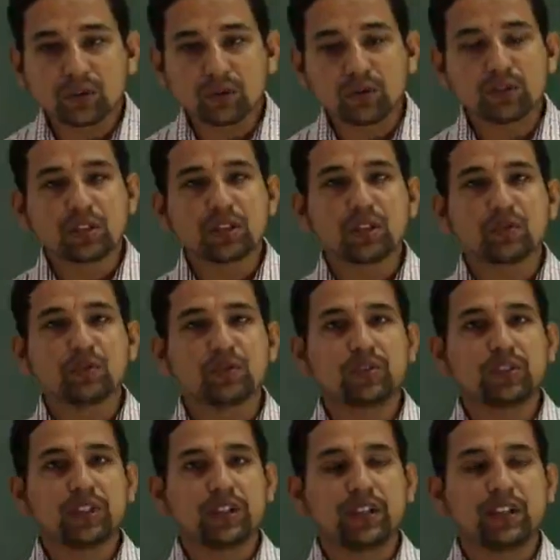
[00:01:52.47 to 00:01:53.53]
tools
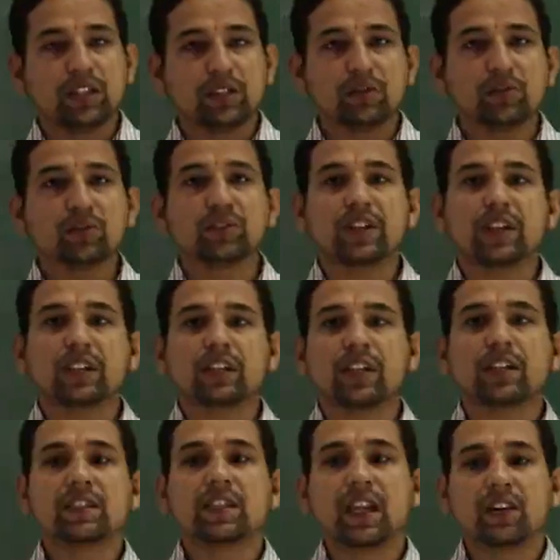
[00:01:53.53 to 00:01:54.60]
used in
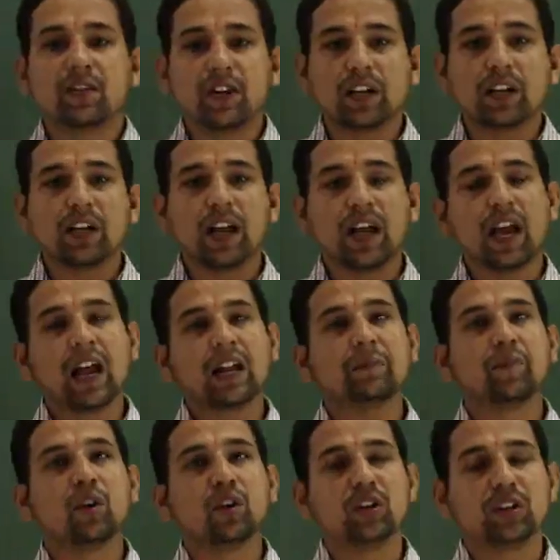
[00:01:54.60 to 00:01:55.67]
the cellular
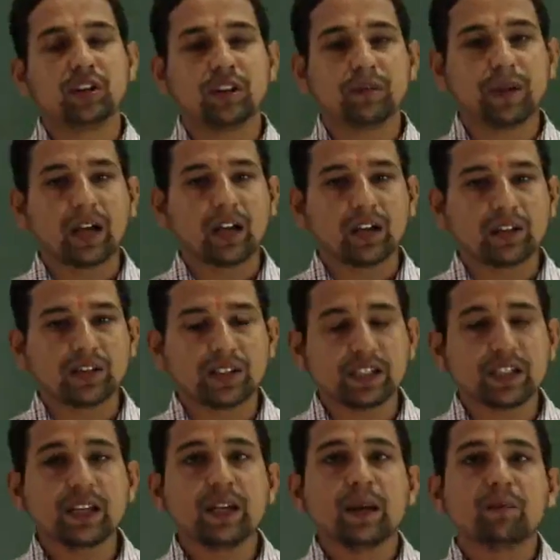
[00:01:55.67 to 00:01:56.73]
and molecular
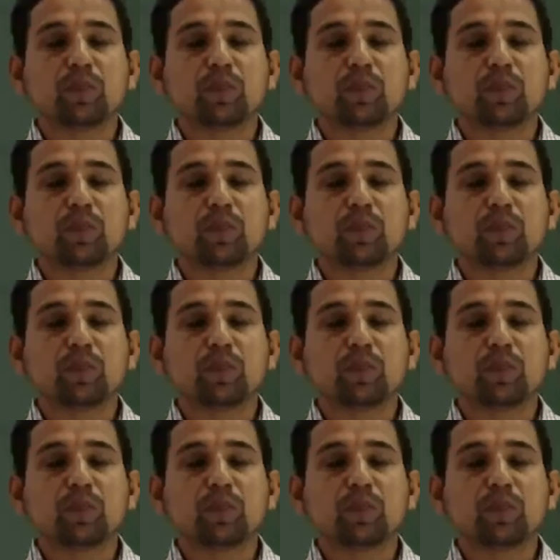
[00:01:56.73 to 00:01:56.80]
biology,